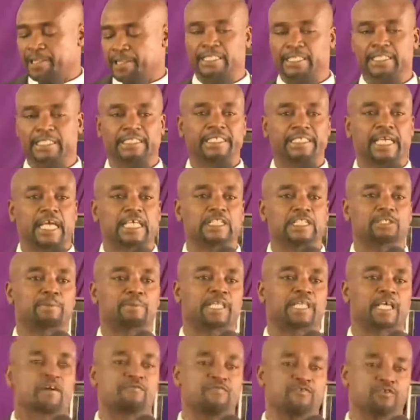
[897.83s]
That is just
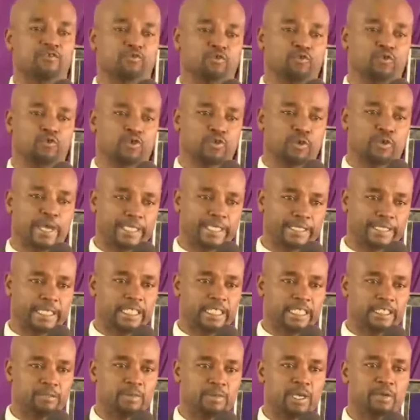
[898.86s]
but a few, Your
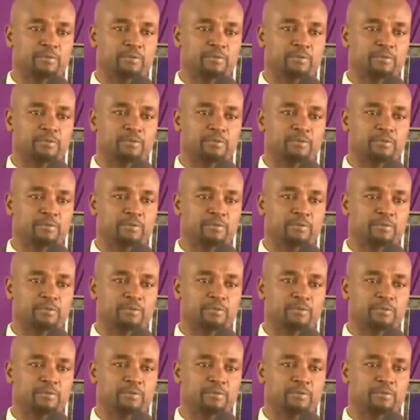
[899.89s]
Excellency.